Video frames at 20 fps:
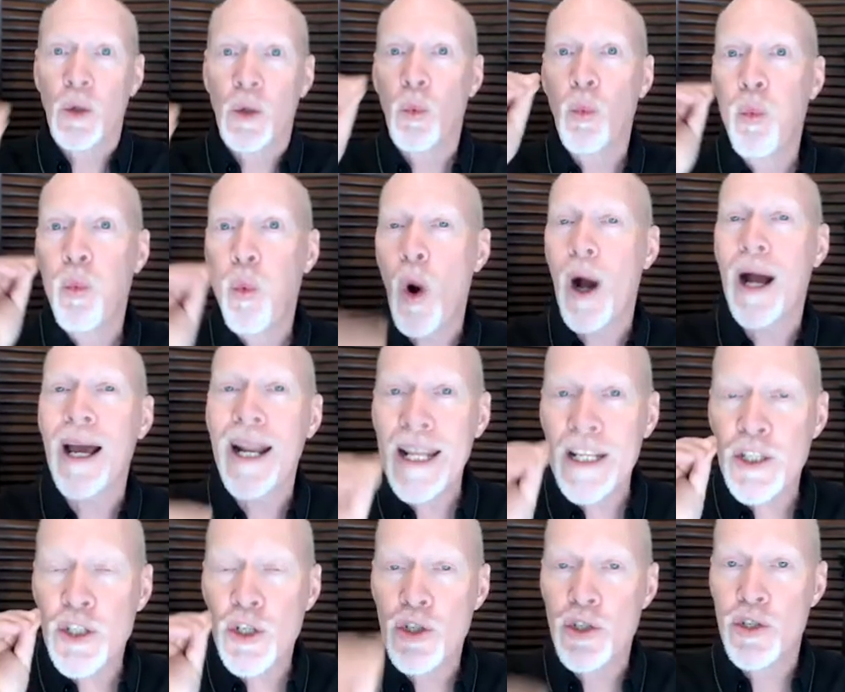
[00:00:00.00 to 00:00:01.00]
What
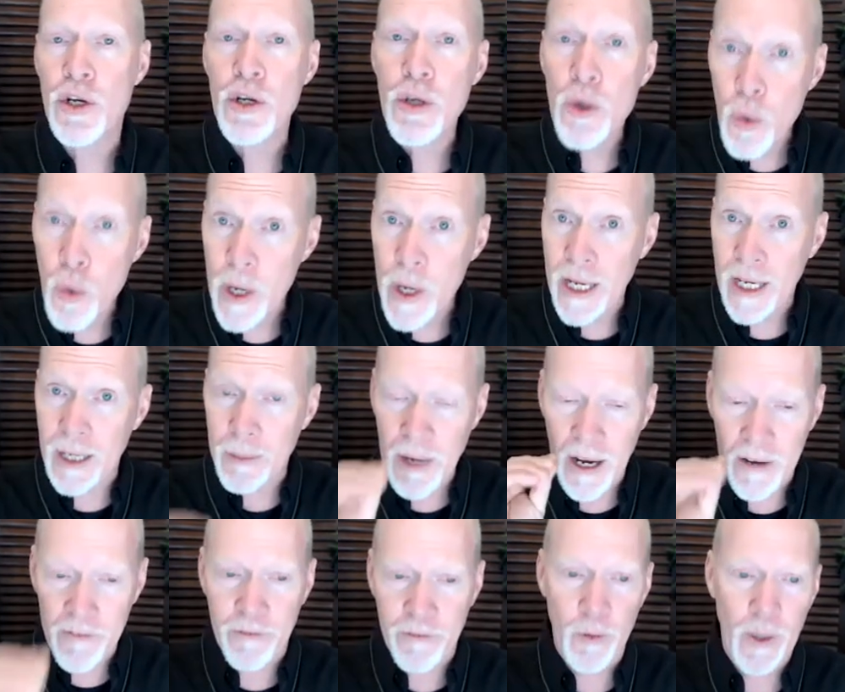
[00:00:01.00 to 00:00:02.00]
it's doing,
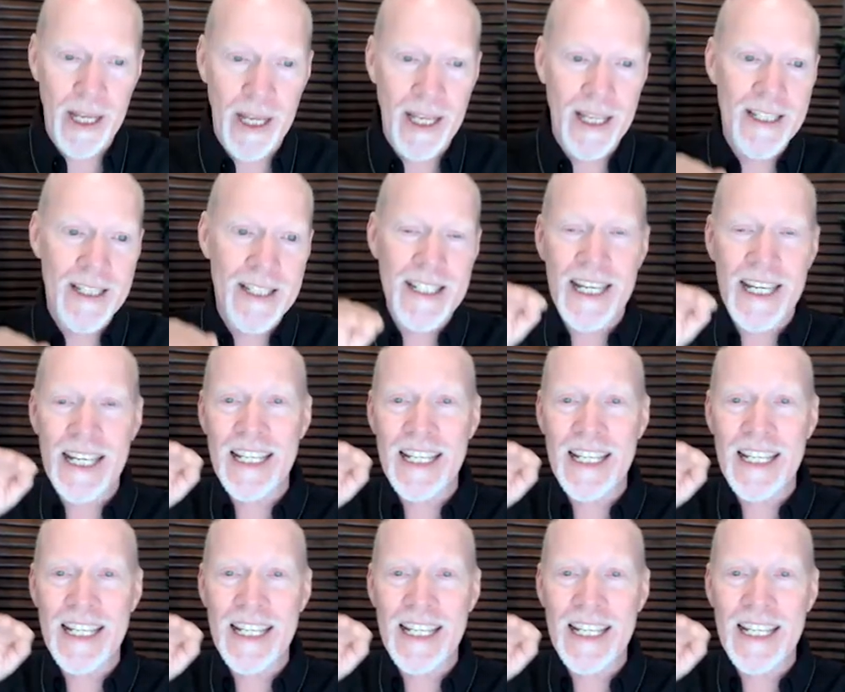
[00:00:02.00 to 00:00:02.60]
my friends,